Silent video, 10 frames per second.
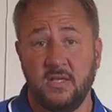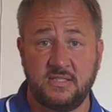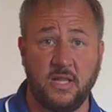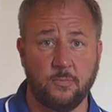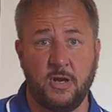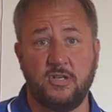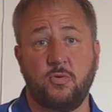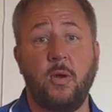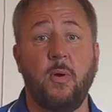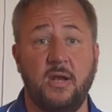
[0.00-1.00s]
Celebrating is a
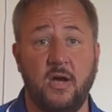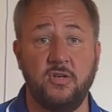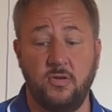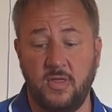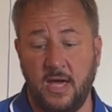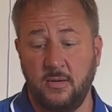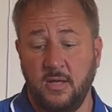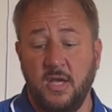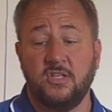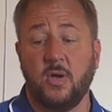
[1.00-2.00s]
great way to undo that.
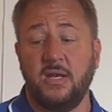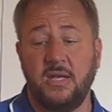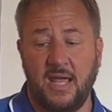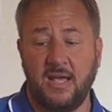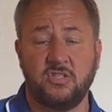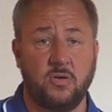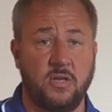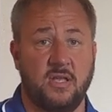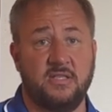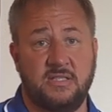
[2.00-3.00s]
So I didn't ask her
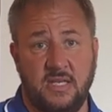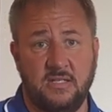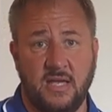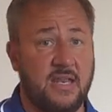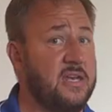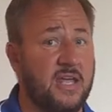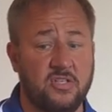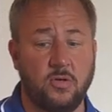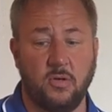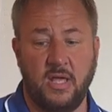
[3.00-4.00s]
to sit, I didn't
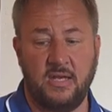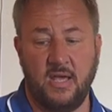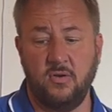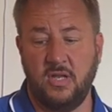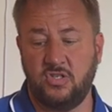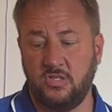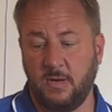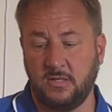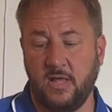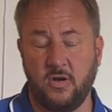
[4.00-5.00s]
ask her to lay down, and she's
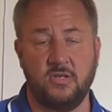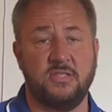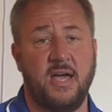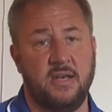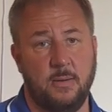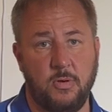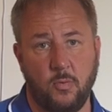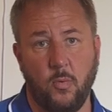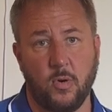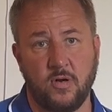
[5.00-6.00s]
about to lay on her side, and I'm gonna
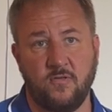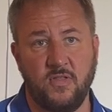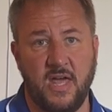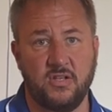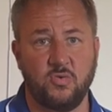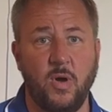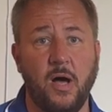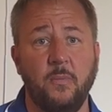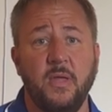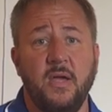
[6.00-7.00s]
reward her for that as
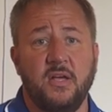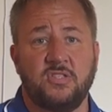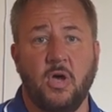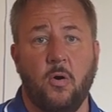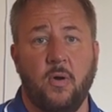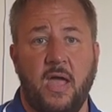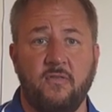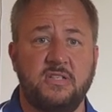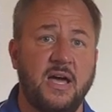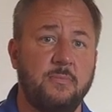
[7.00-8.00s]
well. So
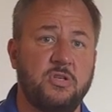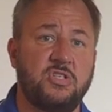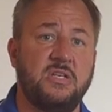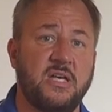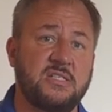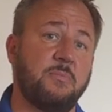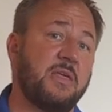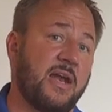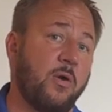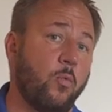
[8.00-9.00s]
every time that she does
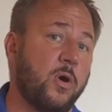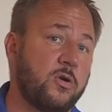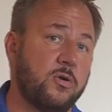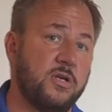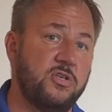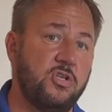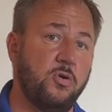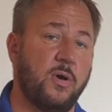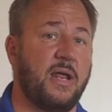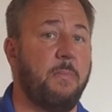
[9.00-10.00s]
something that I want her to
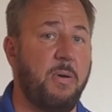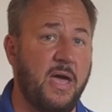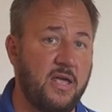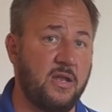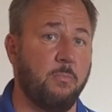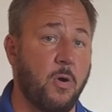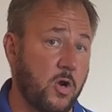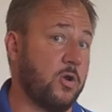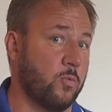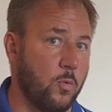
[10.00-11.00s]
do, and I pet,
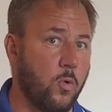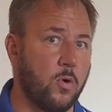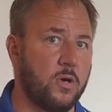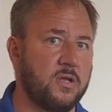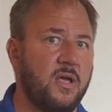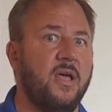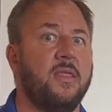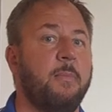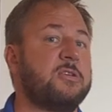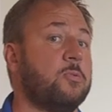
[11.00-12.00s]
mark, and reward,
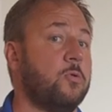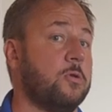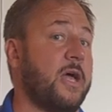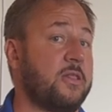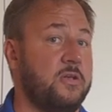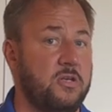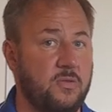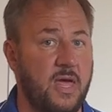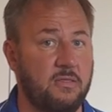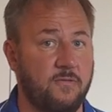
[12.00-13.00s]
that makes her more likely to do
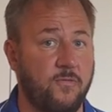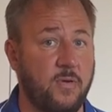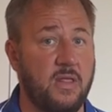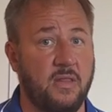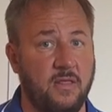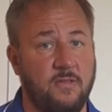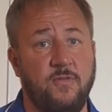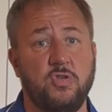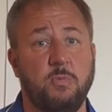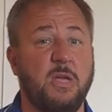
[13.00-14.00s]
that in the
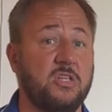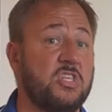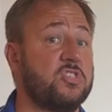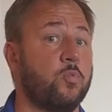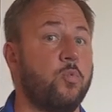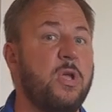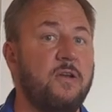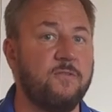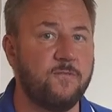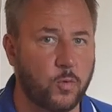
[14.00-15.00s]
future, because it's
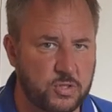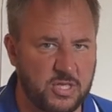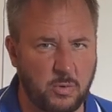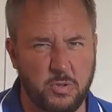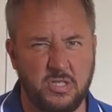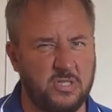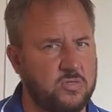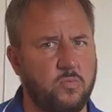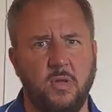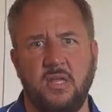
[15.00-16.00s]
reinforcing, which
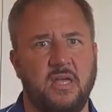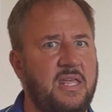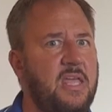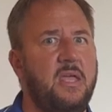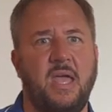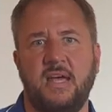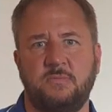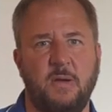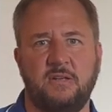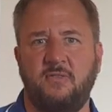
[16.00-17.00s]
is really a key
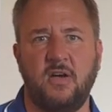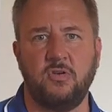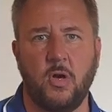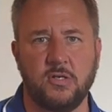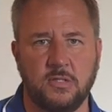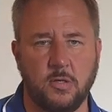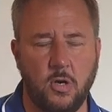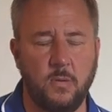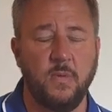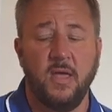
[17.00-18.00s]
aspect of how dogs learn.